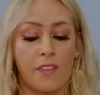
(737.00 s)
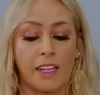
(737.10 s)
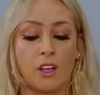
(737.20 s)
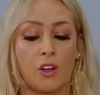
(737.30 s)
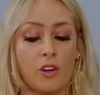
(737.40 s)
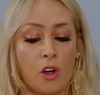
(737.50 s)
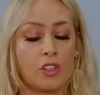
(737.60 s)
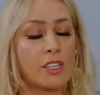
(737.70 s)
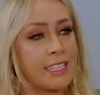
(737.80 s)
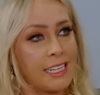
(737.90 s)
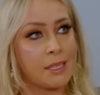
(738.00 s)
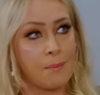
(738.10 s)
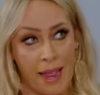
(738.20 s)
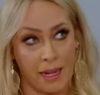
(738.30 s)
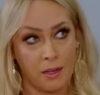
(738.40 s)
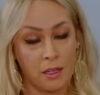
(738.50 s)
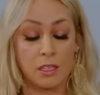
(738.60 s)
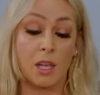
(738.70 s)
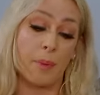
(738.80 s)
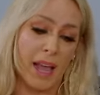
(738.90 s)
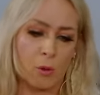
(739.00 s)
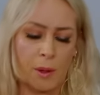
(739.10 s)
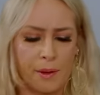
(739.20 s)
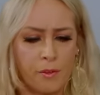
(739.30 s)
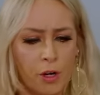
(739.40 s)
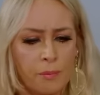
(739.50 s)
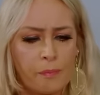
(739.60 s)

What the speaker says: that are not cis men. So black women, right?